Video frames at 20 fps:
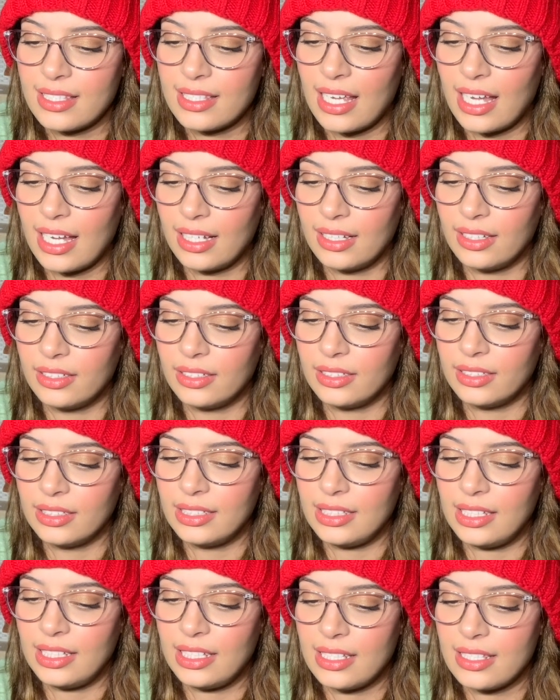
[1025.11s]
Tyler
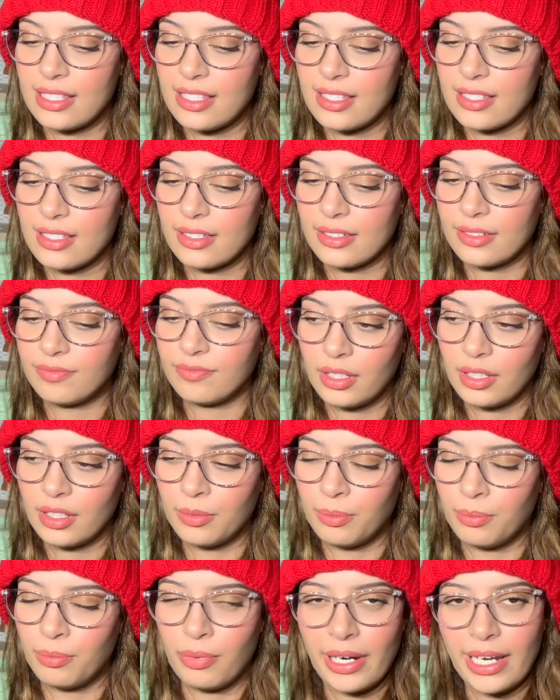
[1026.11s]
needs a
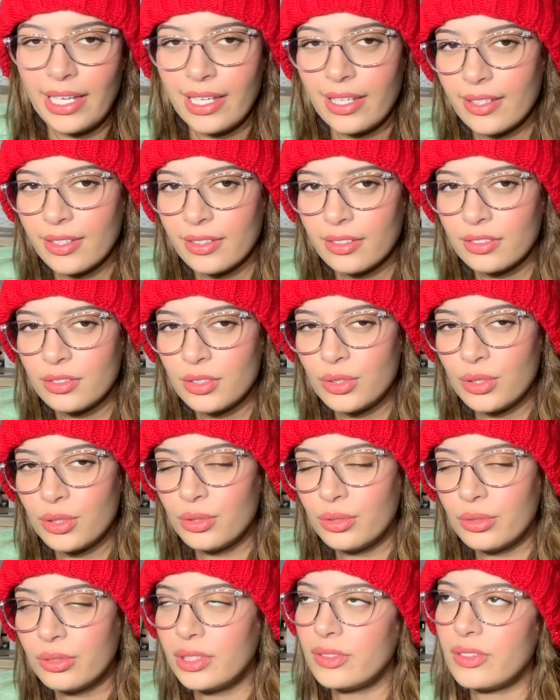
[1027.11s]
break
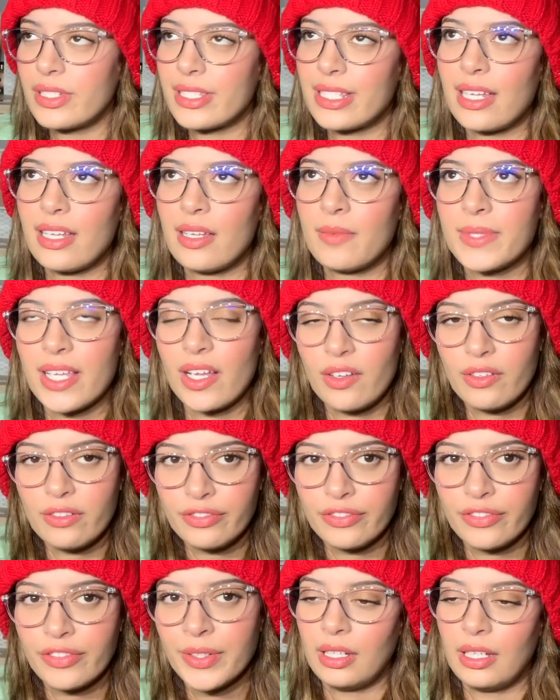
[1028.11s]
to understand
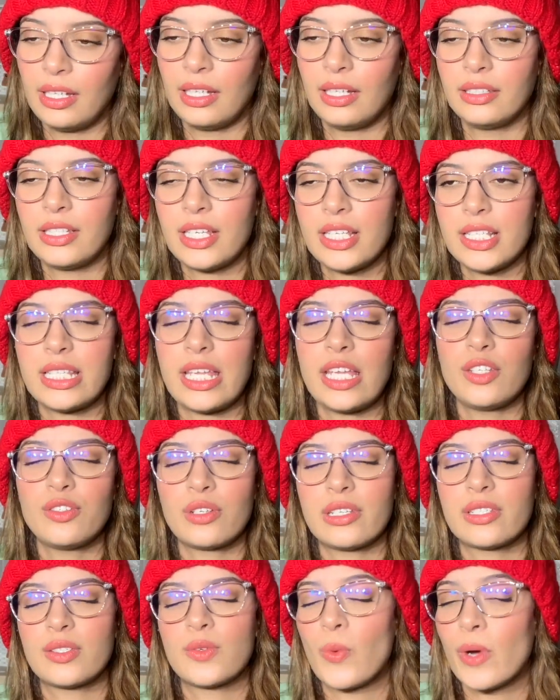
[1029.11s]
himself and his
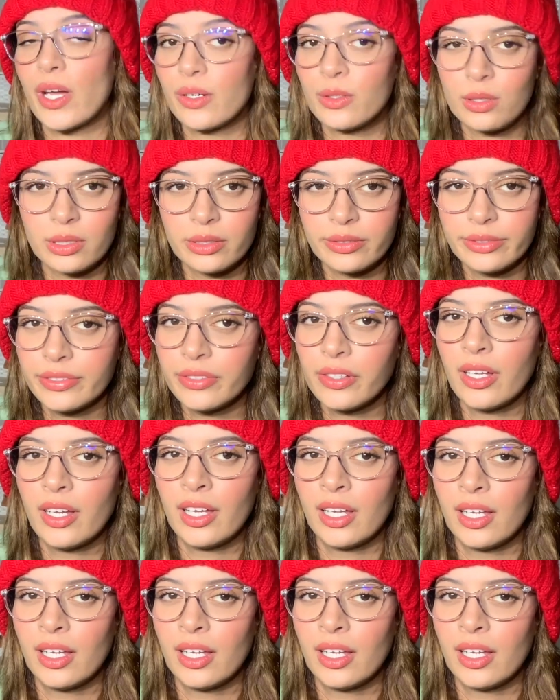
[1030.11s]
nature as a werewolf.